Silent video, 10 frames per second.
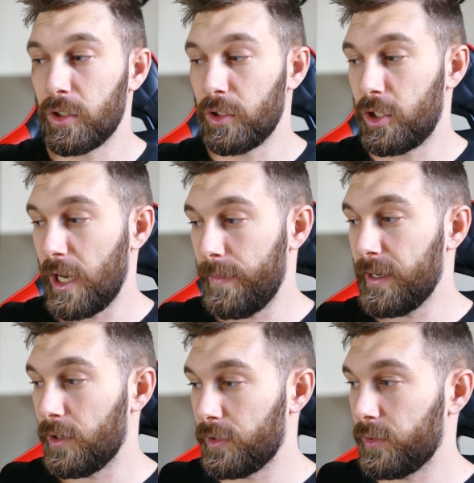
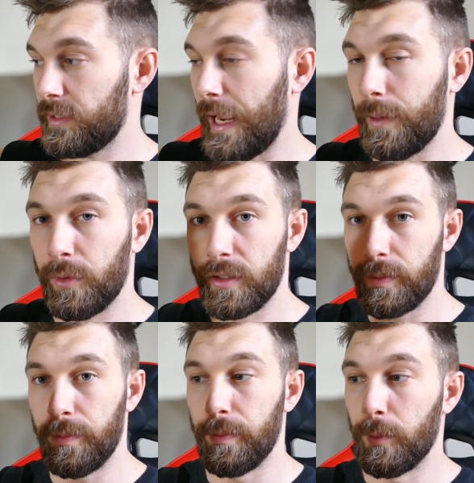jamming it onto a table that's
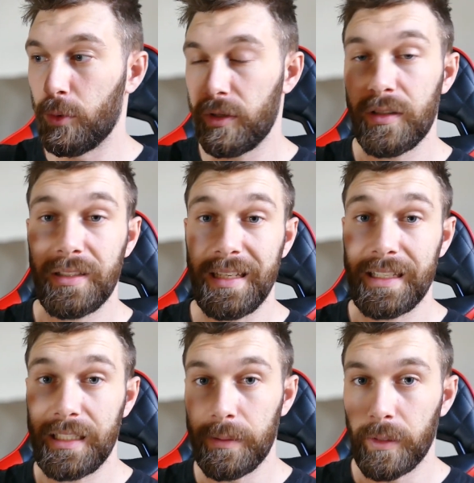more than
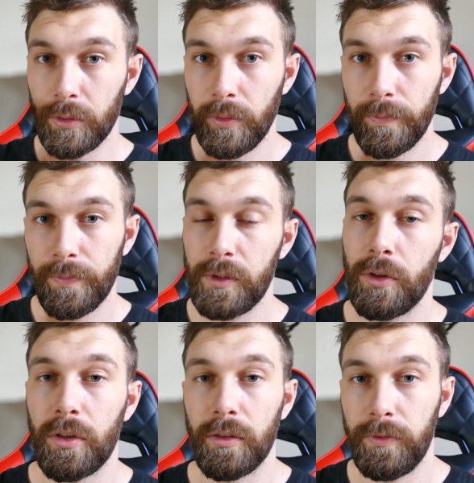60 mil, it's
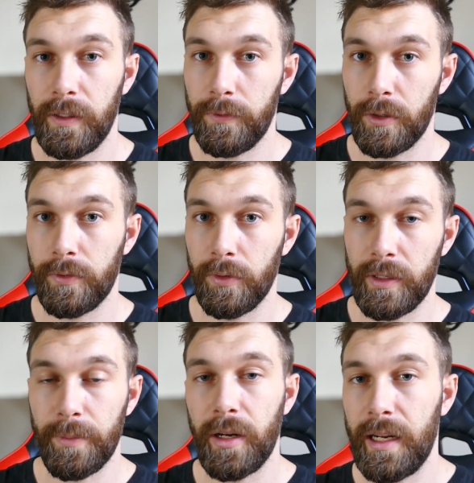not going to fit first of all, so
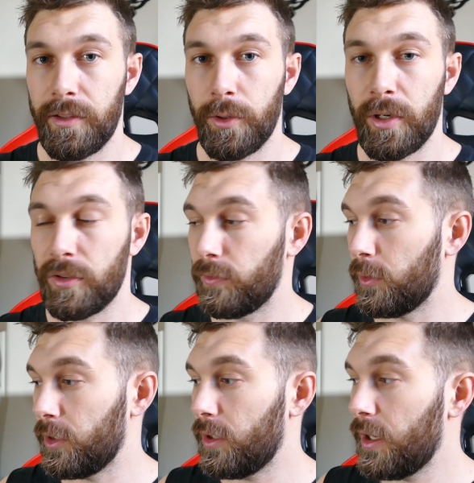that might answer the question
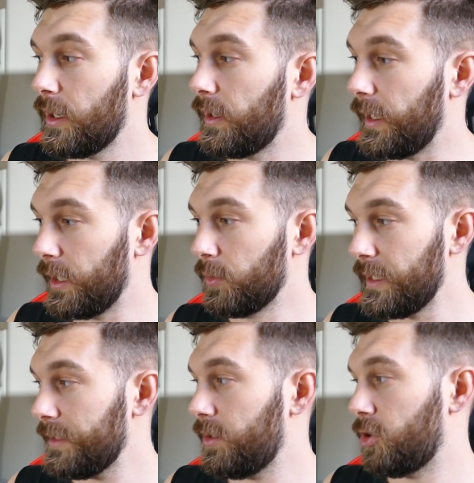for you. It'll
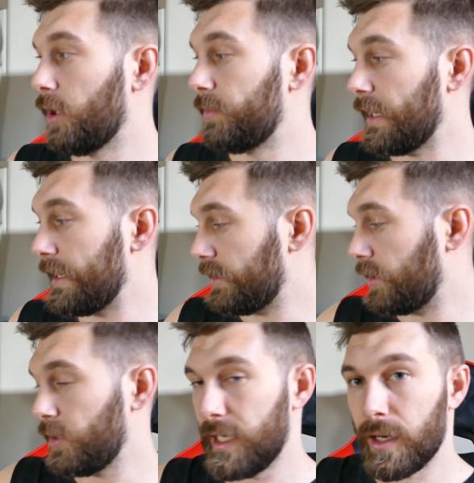get the job done
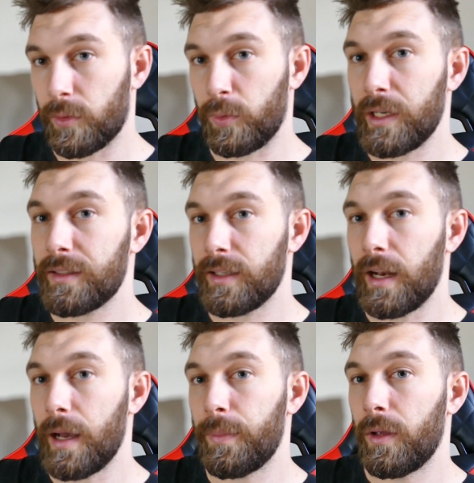until you get a rig set
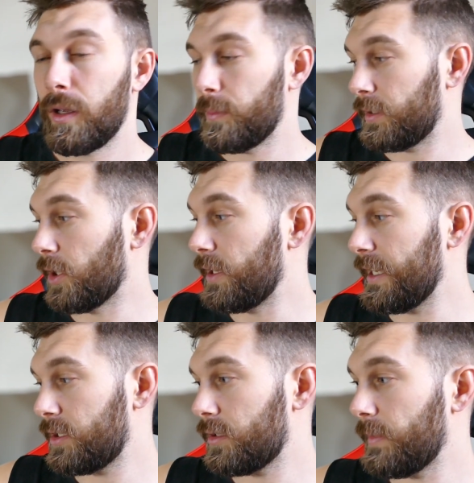up, but don't
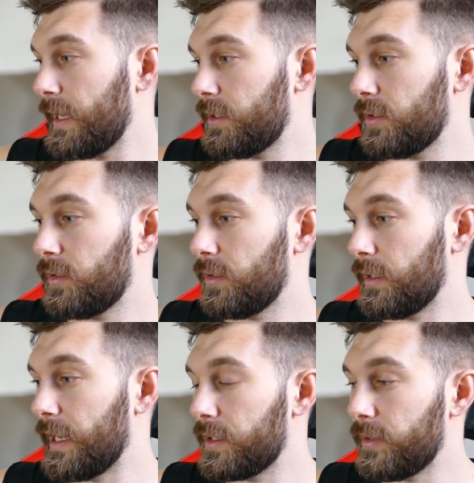
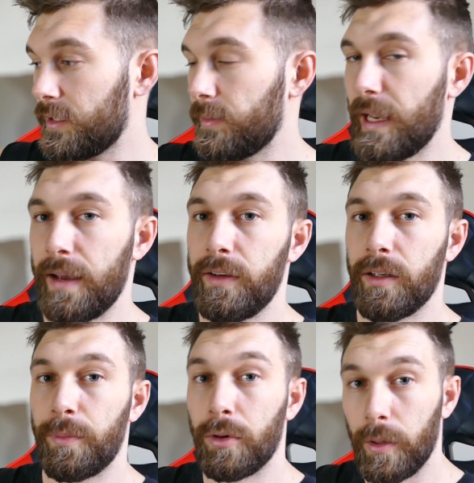underestimate having
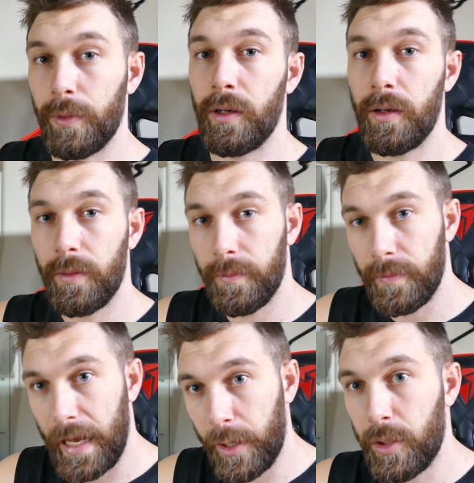a proper
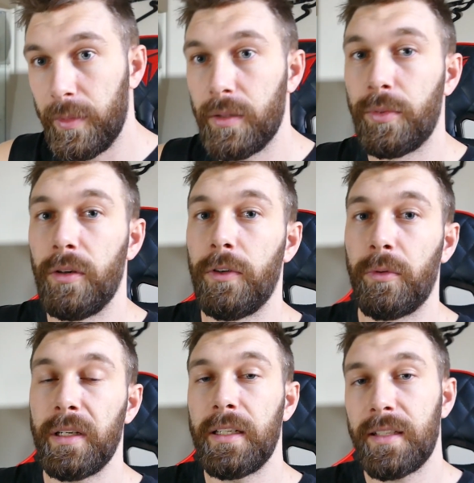aluminum profile
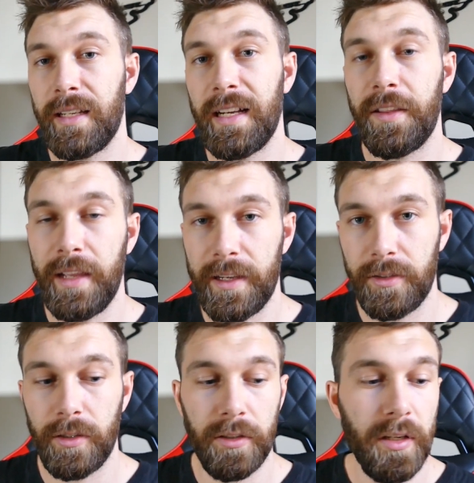rig. Yes, they are
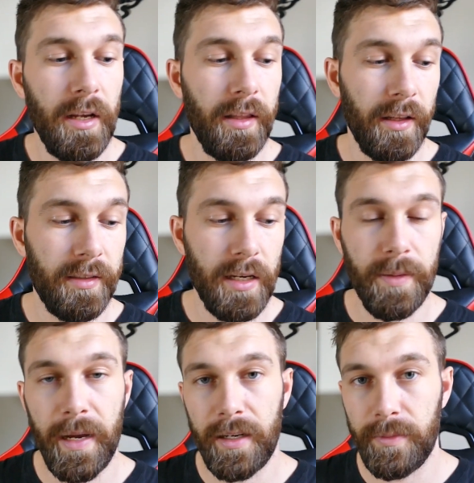$1,000. They'll set
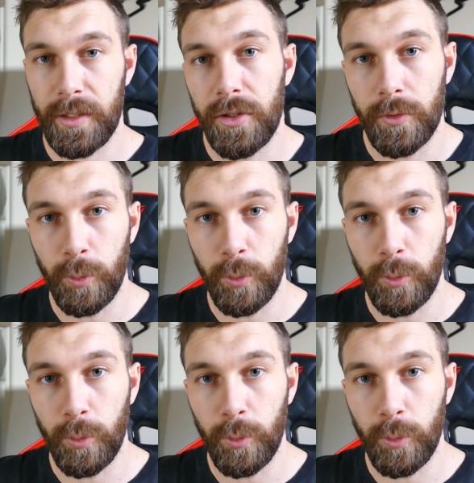you back as much as a